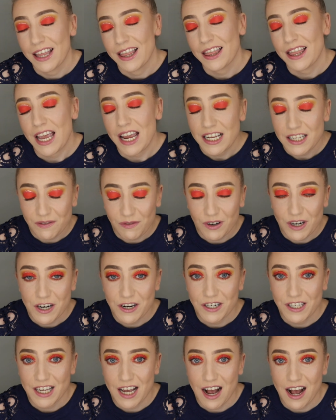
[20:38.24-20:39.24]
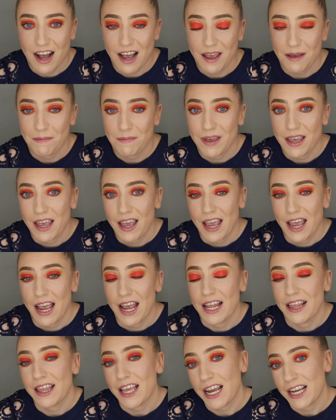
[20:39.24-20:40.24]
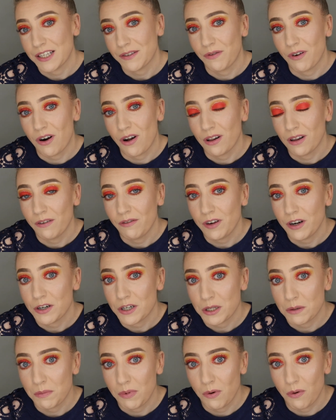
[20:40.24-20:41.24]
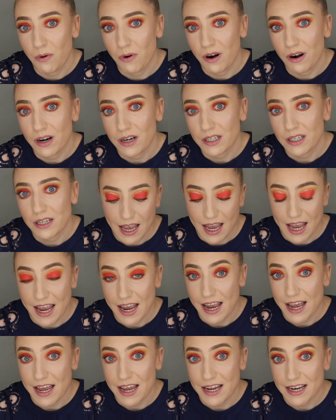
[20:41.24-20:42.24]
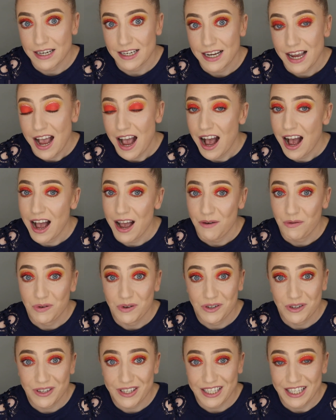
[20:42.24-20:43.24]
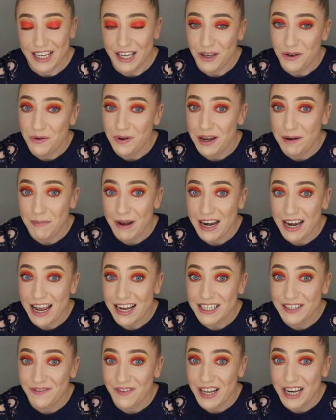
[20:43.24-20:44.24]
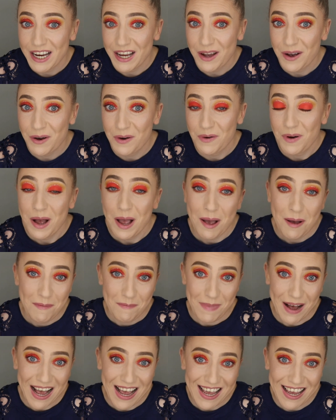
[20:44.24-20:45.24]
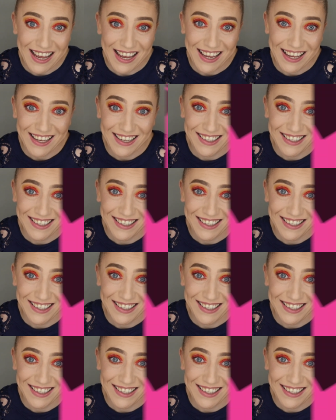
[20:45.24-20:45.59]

Thanks for your time, and thanks for all of your support, and I will see you in my next video. Bye!